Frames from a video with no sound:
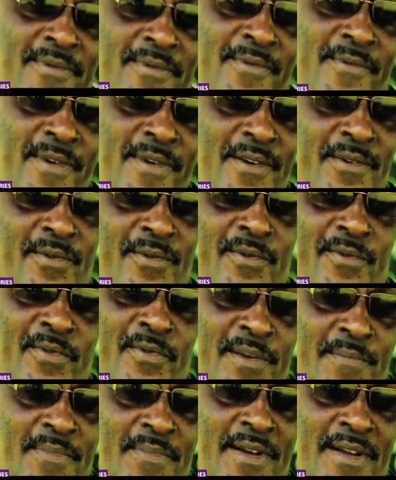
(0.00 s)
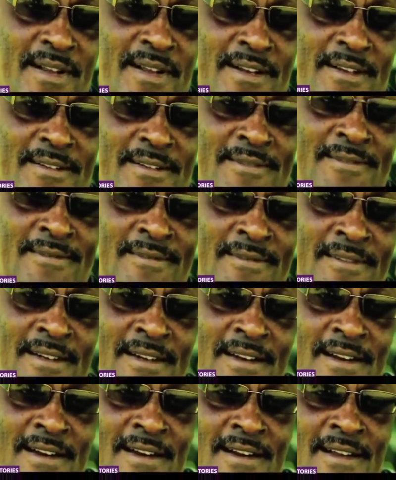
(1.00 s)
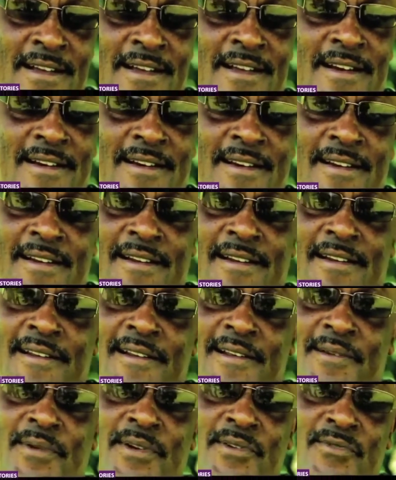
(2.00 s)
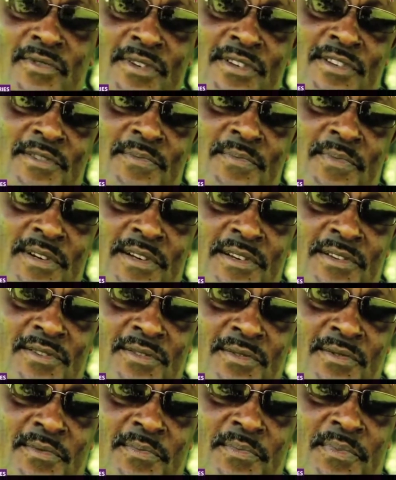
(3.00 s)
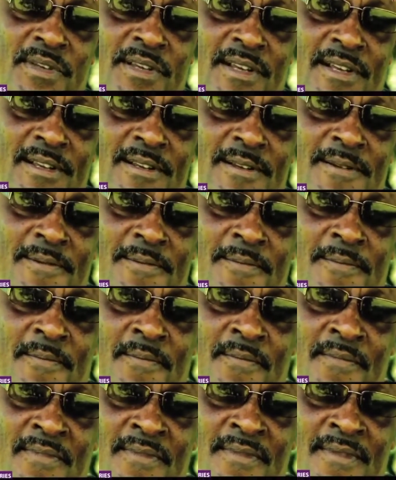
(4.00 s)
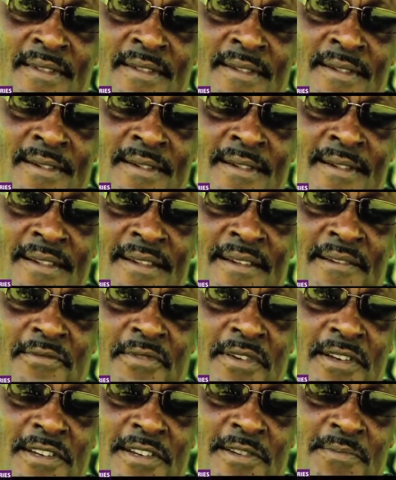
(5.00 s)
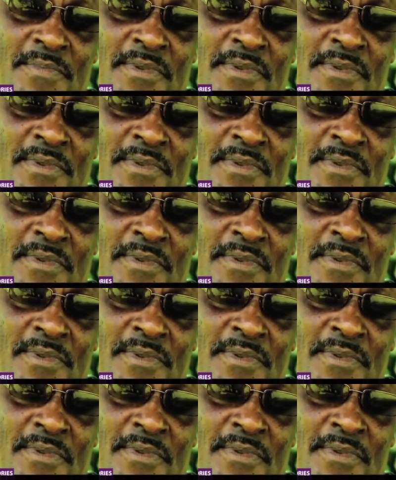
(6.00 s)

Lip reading: when you go to a bar and a waitress brings you beer, the first